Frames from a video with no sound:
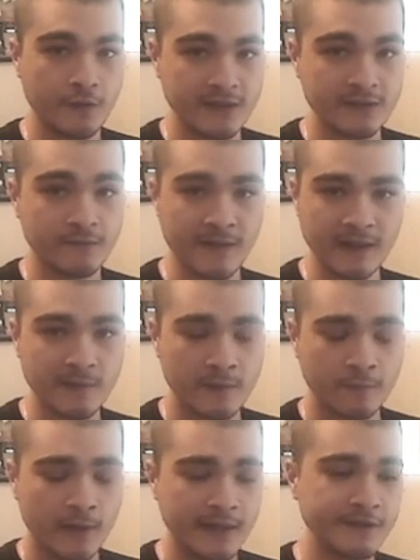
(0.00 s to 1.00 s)

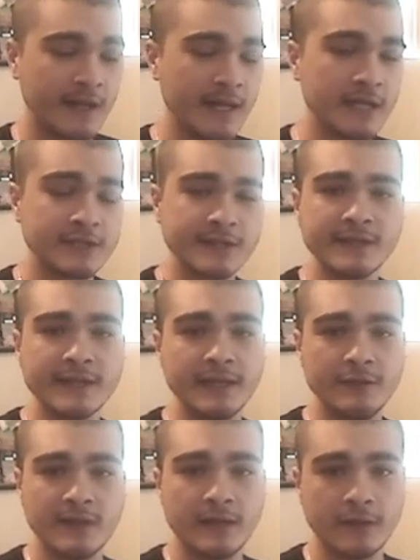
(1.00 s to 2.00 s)
development-wise, just like
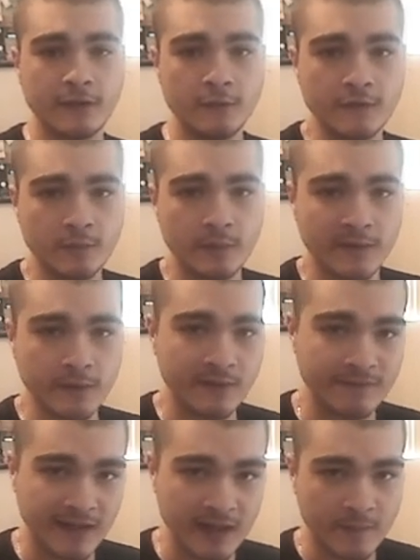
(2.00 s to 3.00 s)
you did on YouTube with your
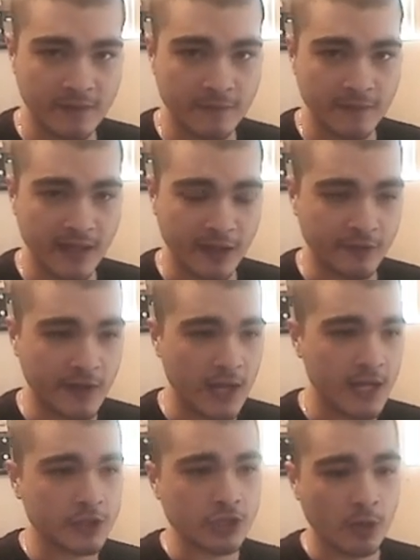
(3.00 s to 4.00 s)
development videos.
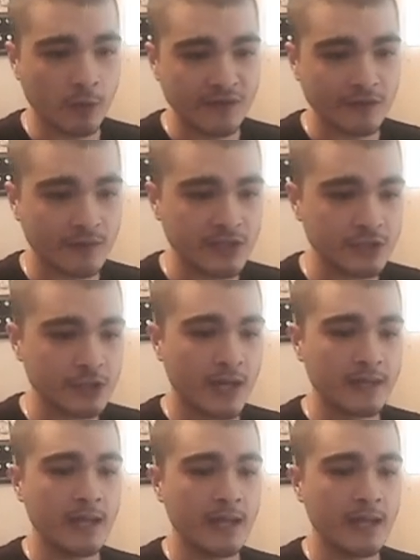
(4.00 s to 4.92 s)
Show a screenshot